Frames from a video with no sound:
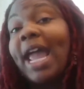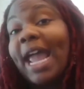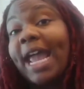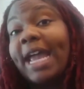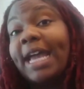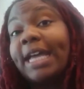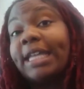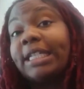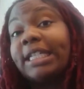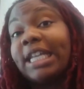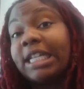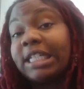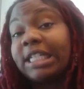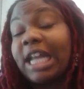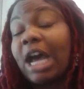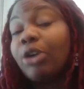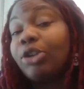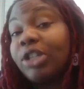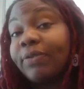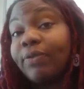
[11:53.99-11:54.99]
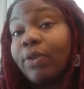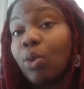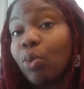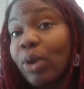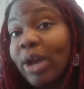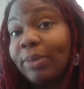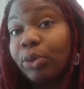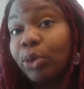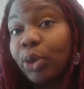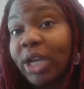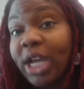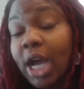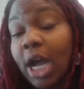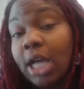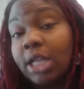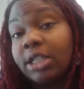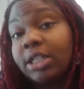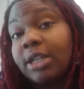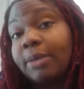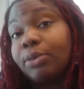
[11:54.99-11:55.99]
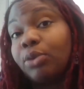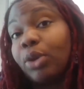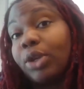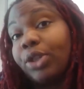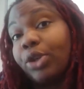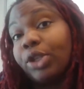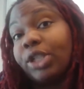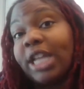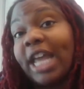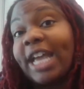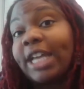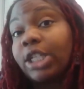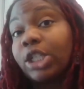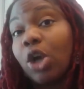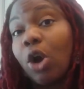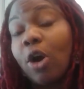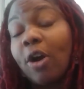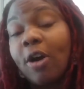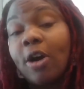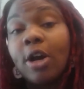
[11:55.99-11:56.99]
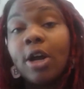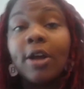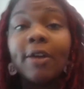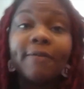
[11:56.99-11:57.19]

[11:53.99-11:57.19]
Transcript: and test out different Web3 concepts, whether it's XR,